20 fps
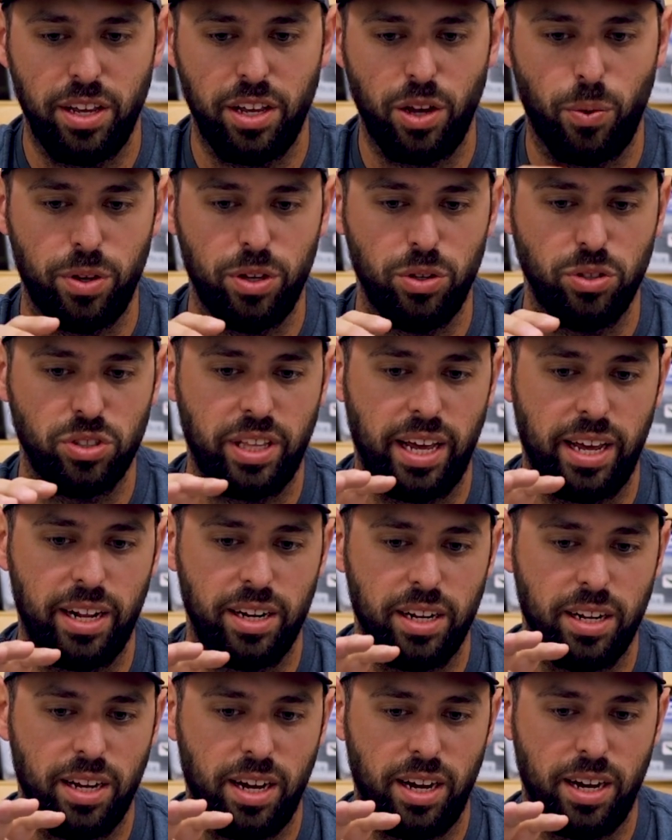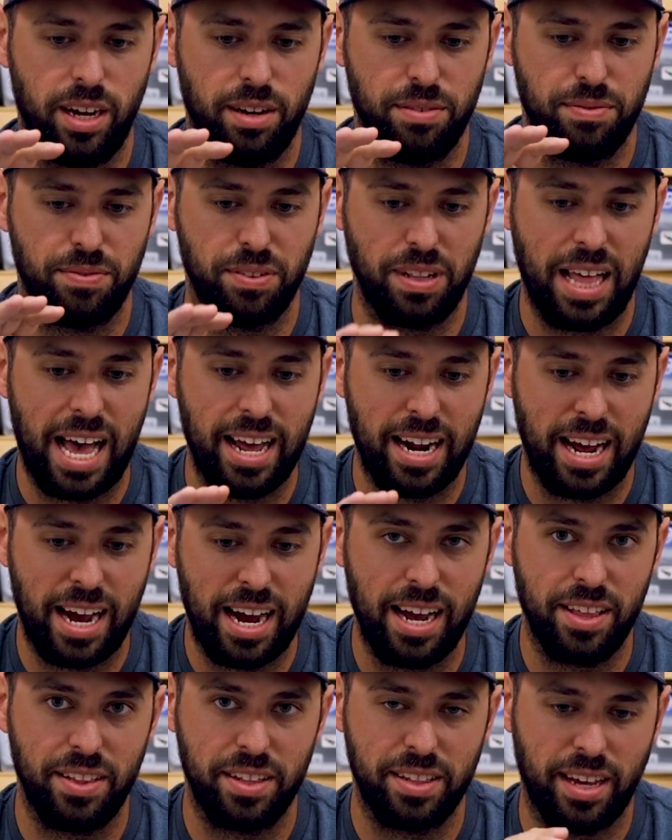We use that flat
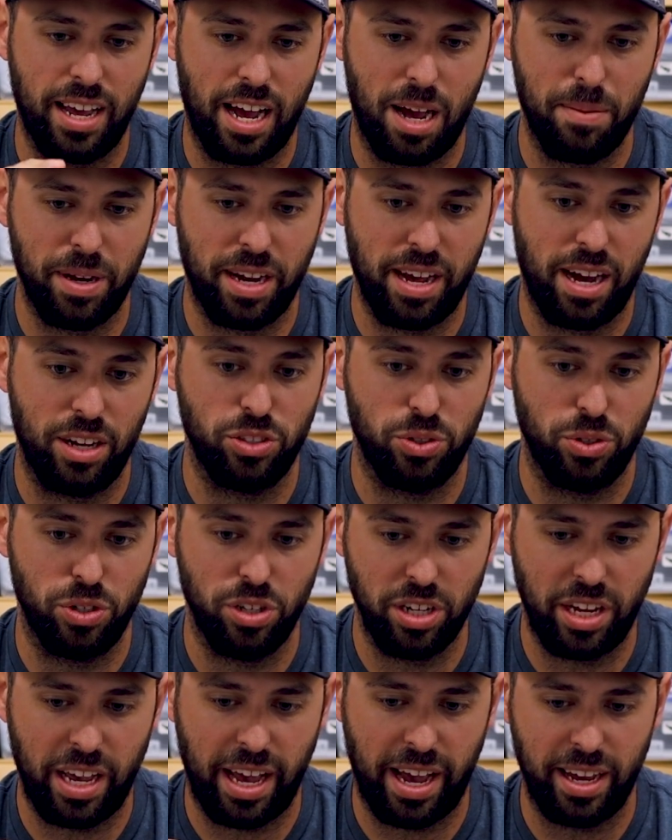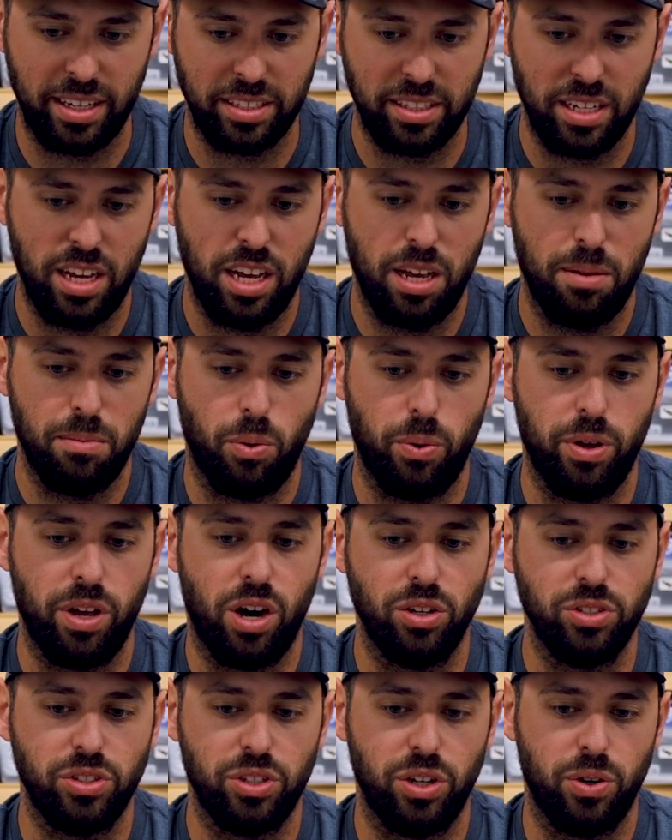eye that the Gamakatsu hook has, but we
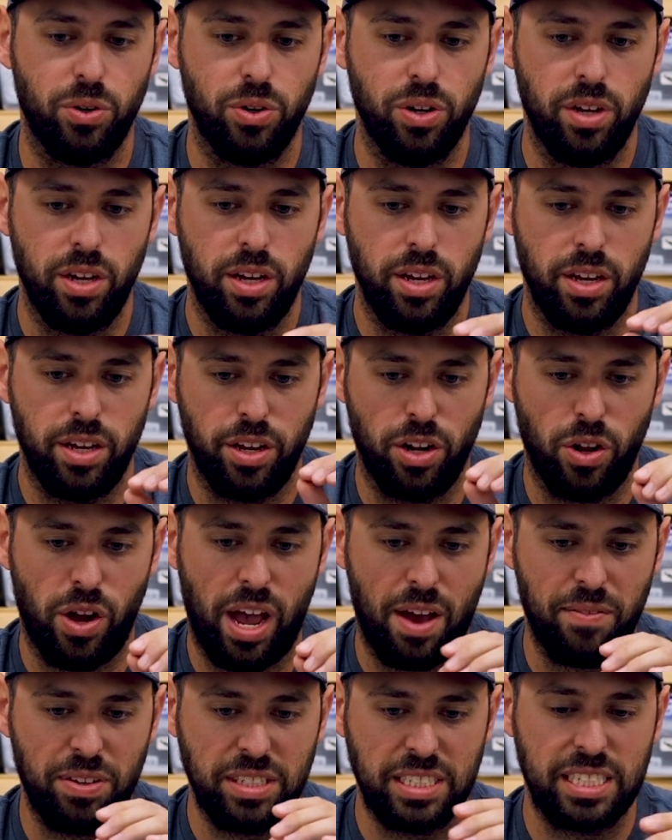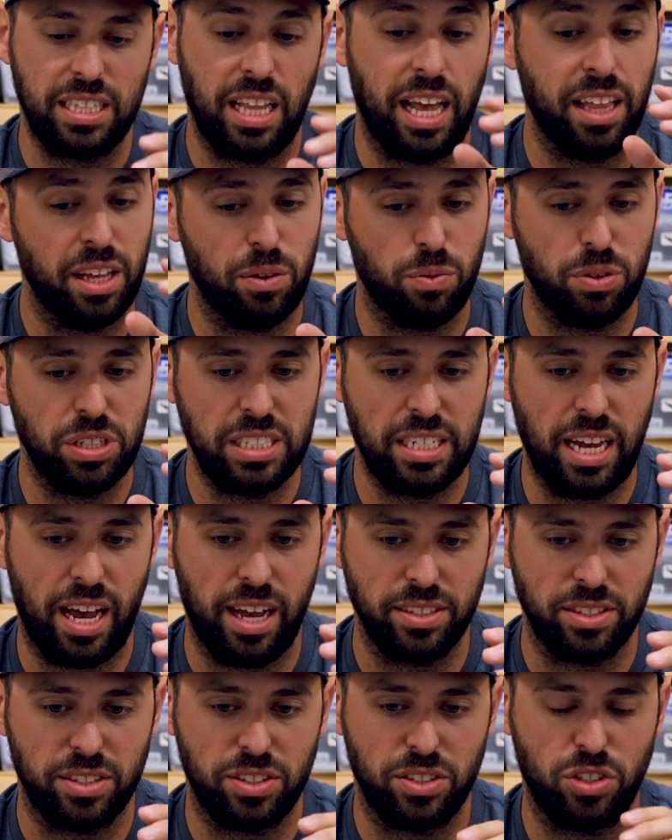also have it slightly
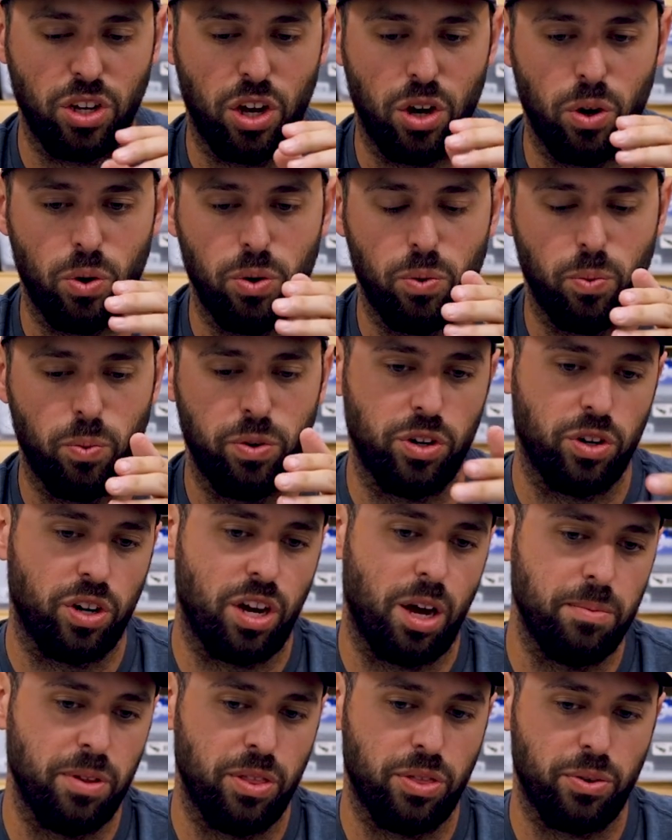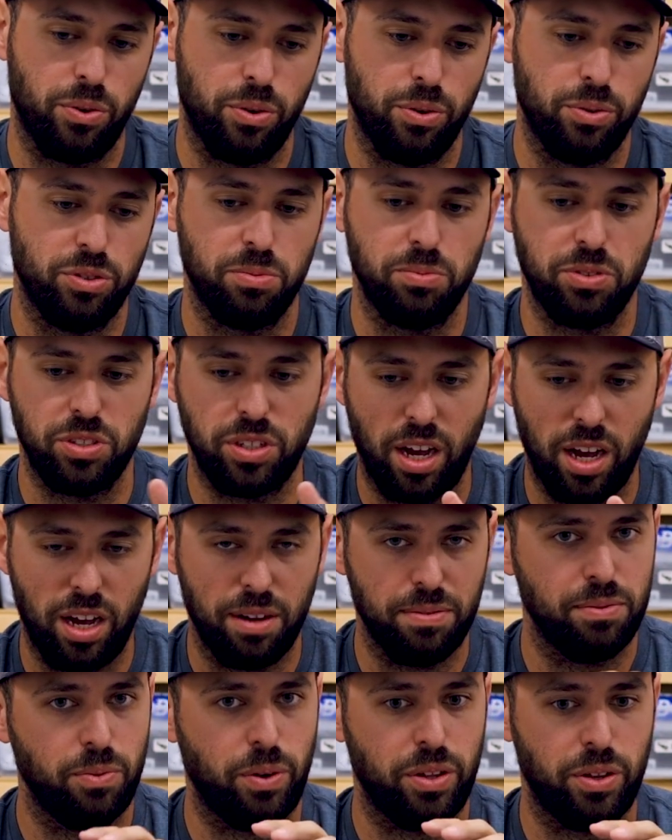recessed. So when you're coming through some
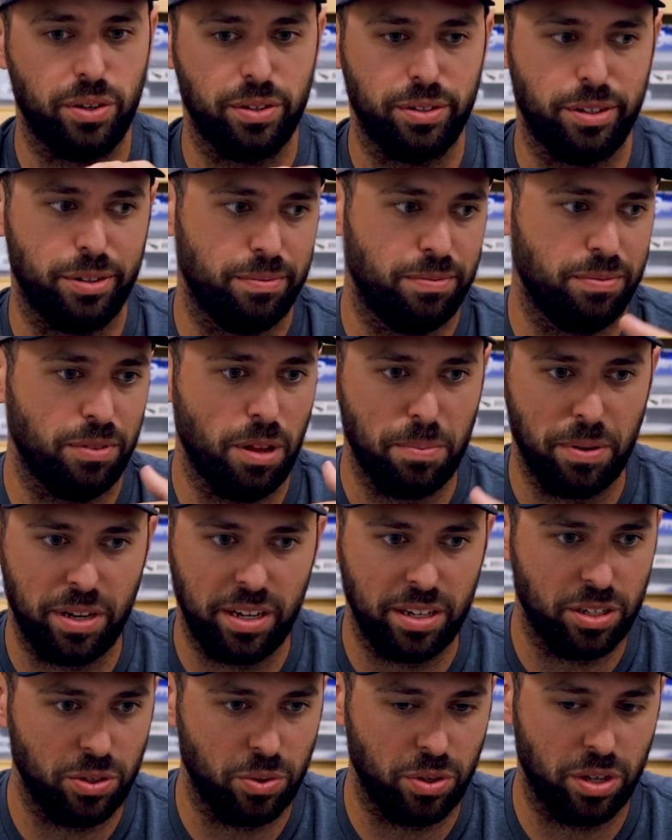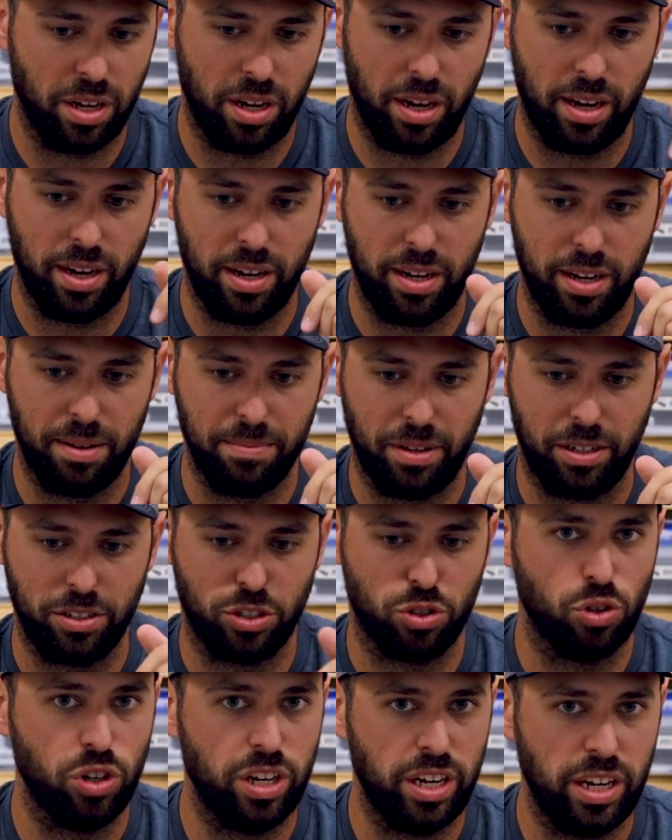stuff, whether you're flipping into a
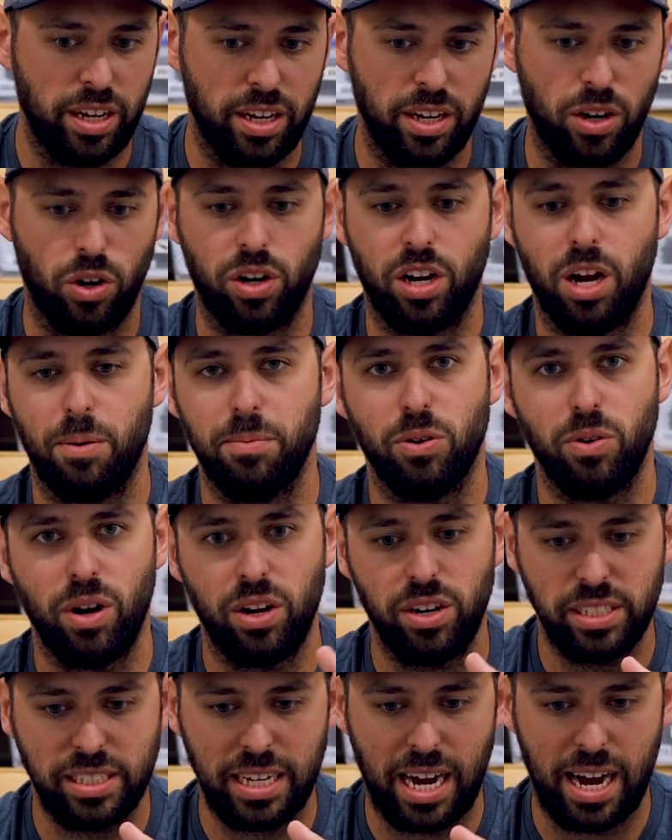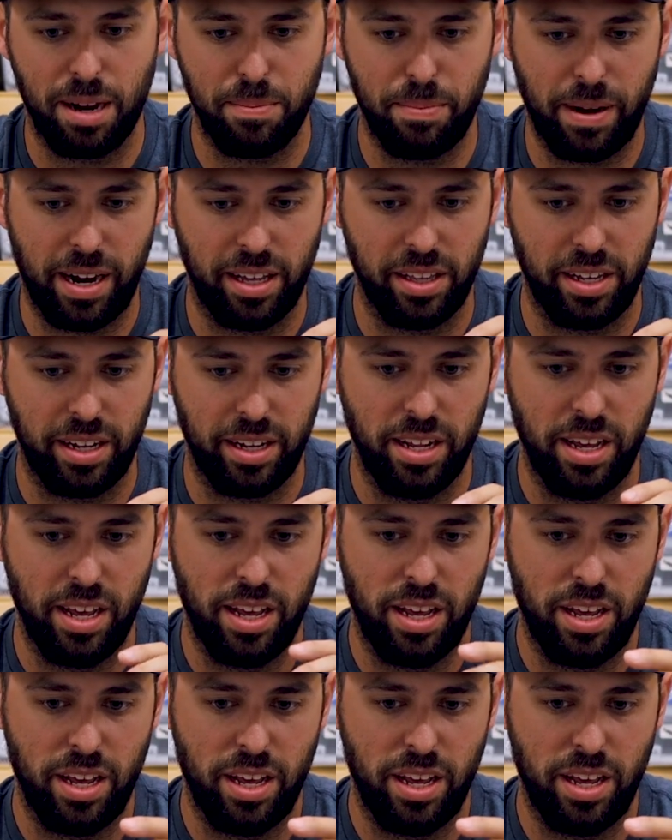tree or coming around a dock piling,